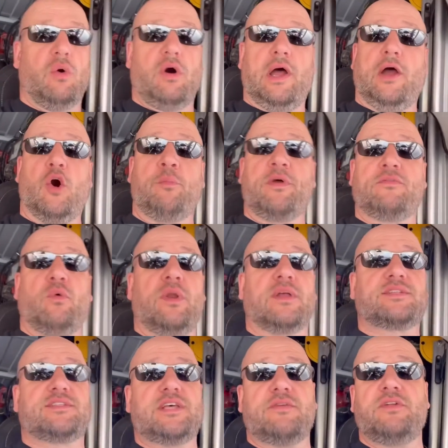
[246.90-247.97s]
I hope everyone
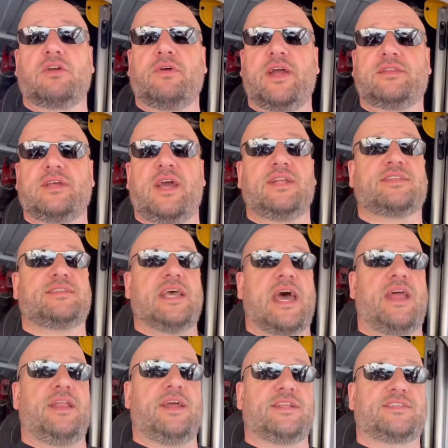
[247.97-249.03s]
else is having a great day. It's
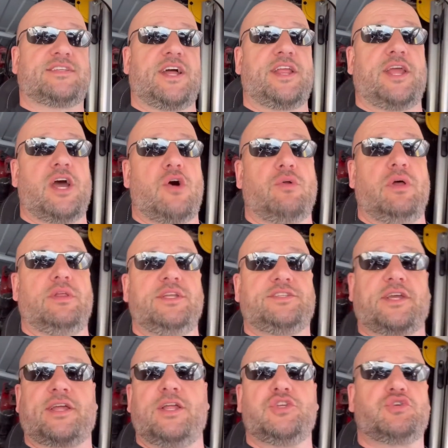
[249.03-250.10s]
Saturday, it's sunny out. At least
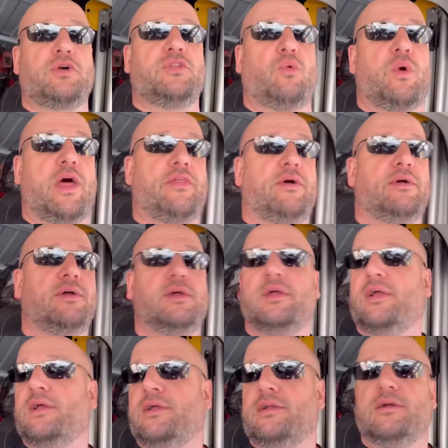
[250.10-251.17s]
I can enjoy the weather.
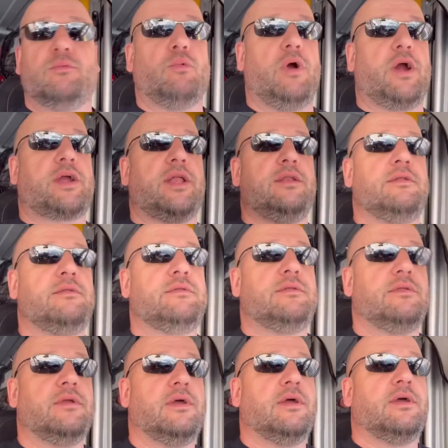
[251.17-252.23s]
I'm working
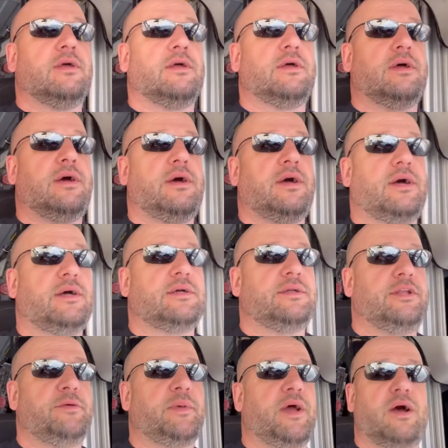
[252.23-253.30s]

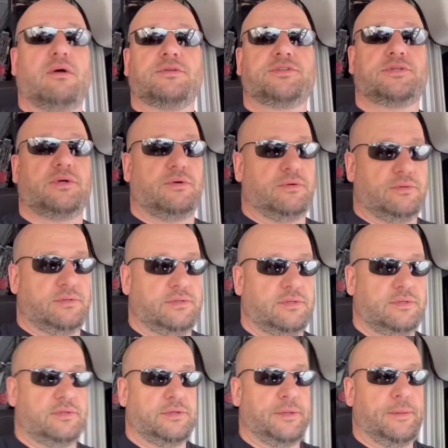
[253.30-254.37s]
near my house, so.
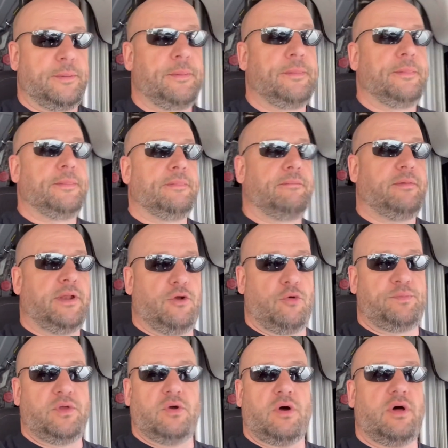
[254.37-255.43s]
But I
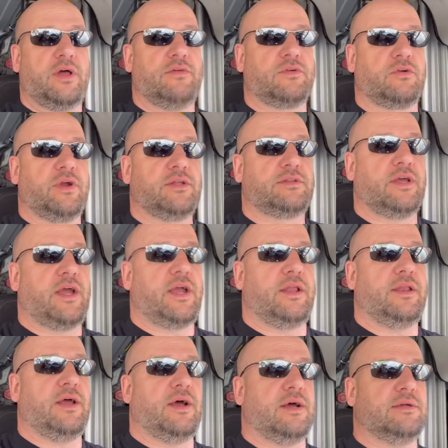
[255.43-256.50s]
hope you all have a great day,
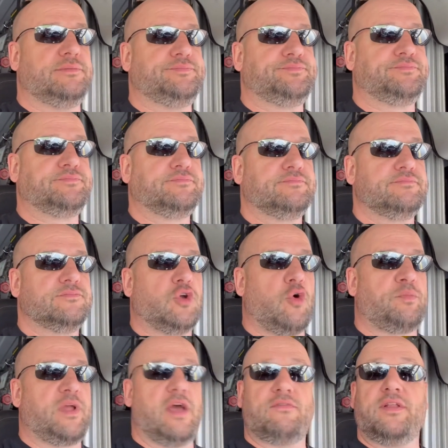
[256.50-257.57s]
and
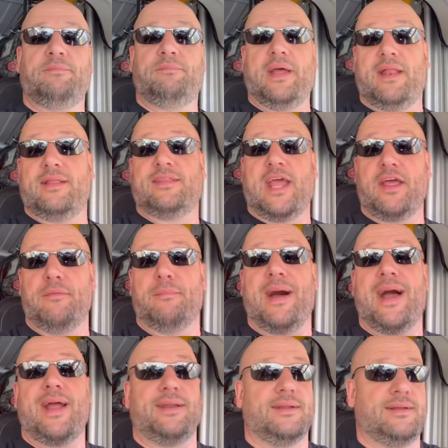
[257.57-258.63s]
hope you're having a better day than
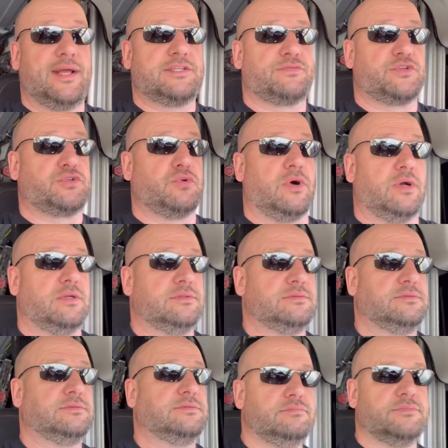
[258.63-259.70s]
mine, that's for sure.
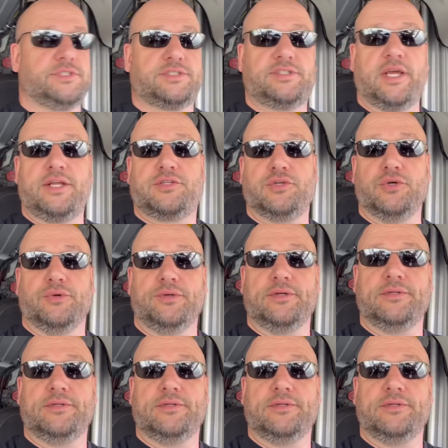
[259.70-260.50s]
Stay tuned.